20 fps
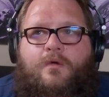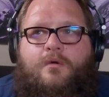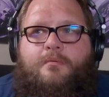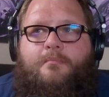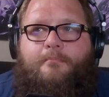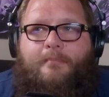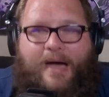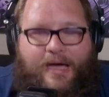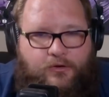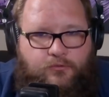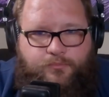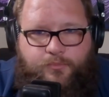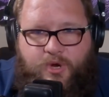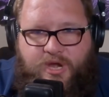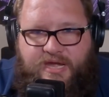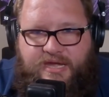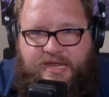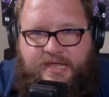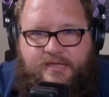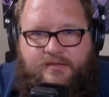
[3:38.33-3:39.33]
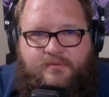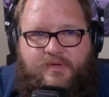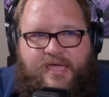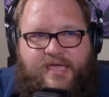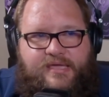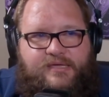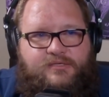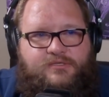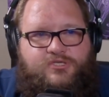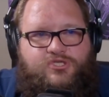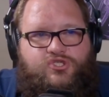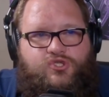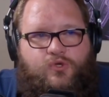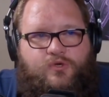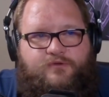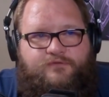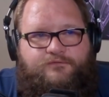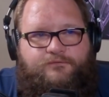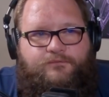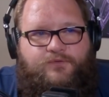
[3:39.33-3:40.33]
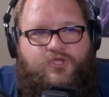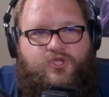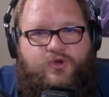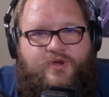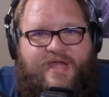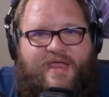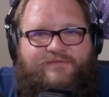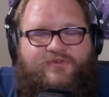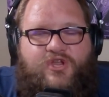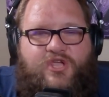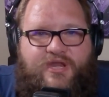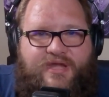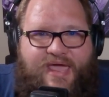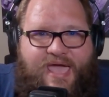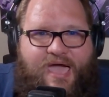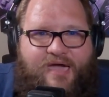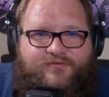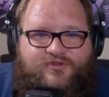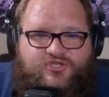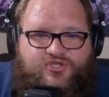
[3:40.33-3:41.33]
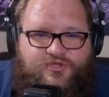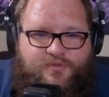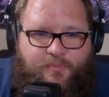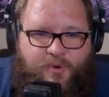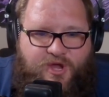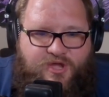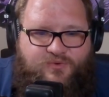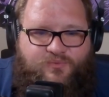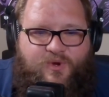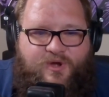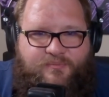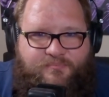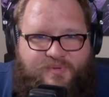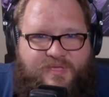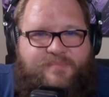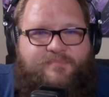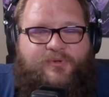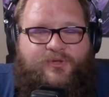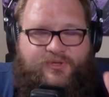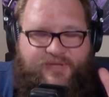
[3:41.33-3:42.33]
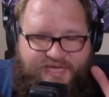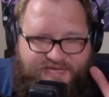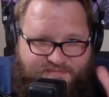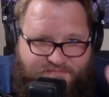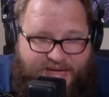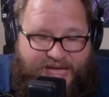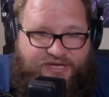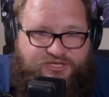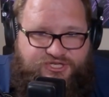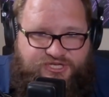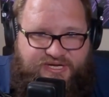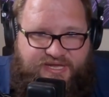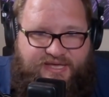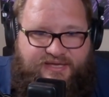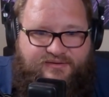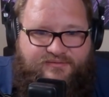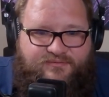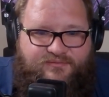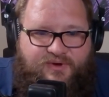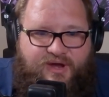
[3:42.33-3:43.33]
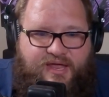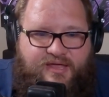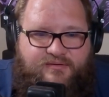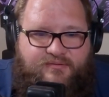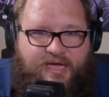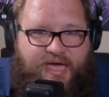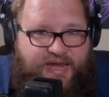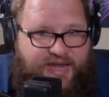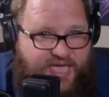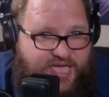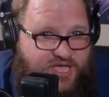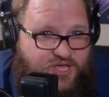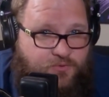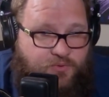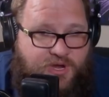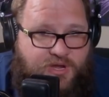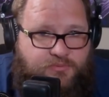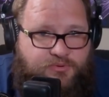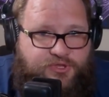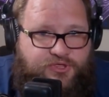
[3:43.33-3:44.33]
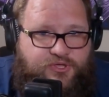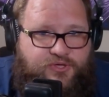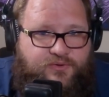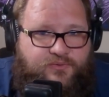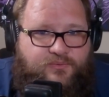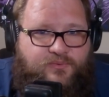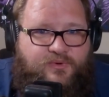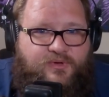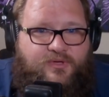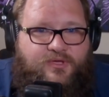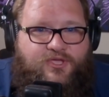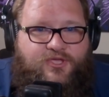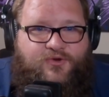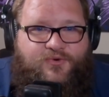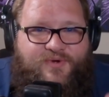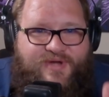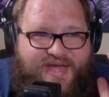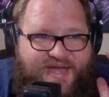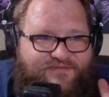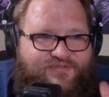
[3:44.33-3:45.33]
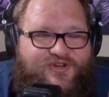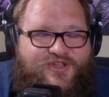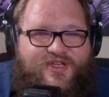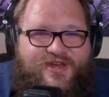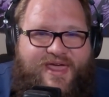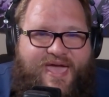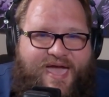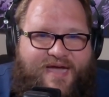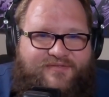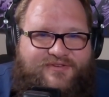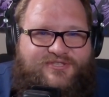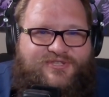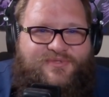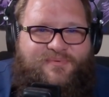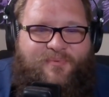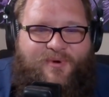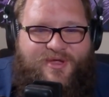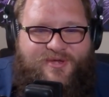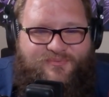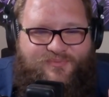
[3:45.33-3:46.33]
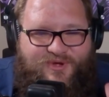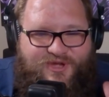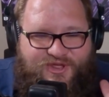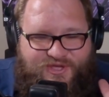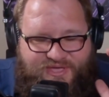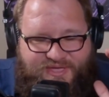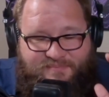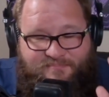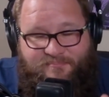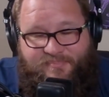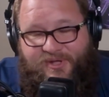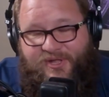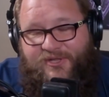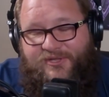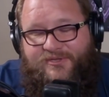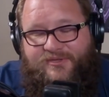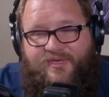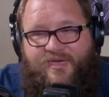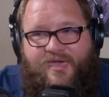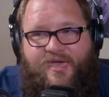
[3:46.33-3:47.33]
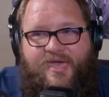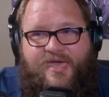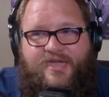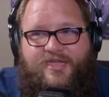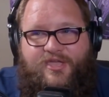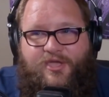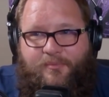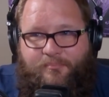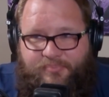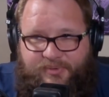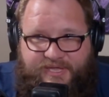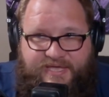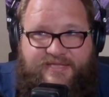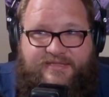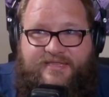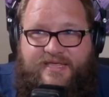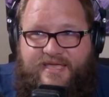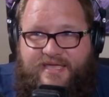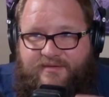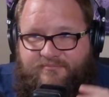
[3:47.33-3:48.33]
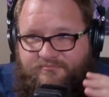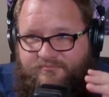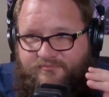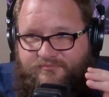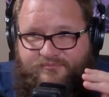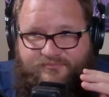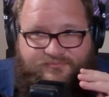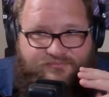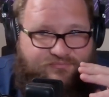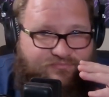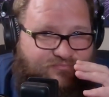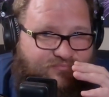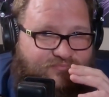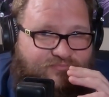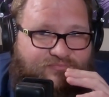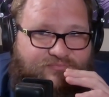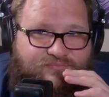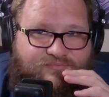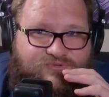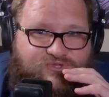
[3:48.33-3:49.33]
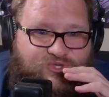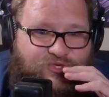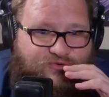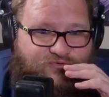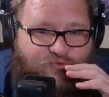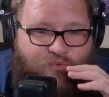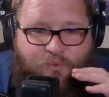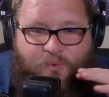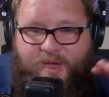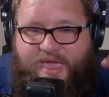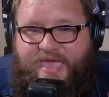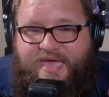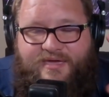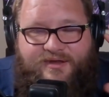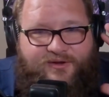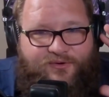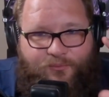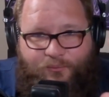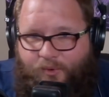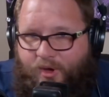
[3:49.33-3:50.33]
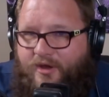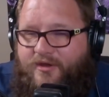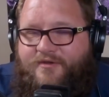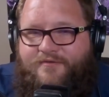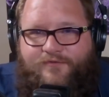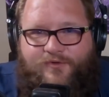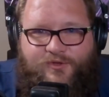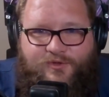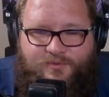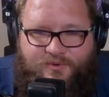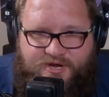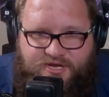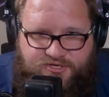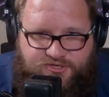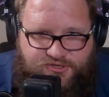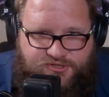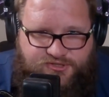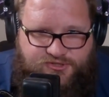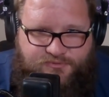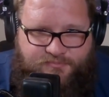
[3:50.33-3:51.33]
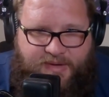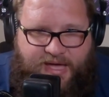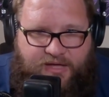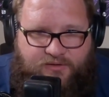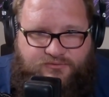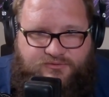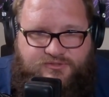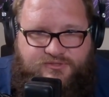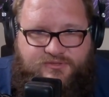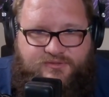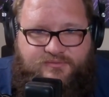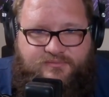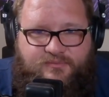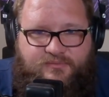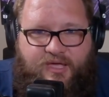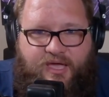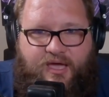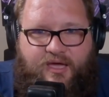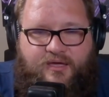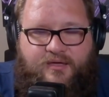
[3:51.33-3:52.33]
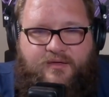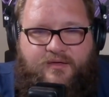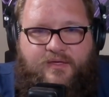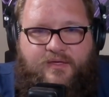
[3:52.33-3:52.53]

mount breeding is sort of, you're never going to have it to the point where people imagine it, right? And I agree with you. You're never going to have it to the point where you can build completely sort of weird and wonderful creatures to mount, yeah?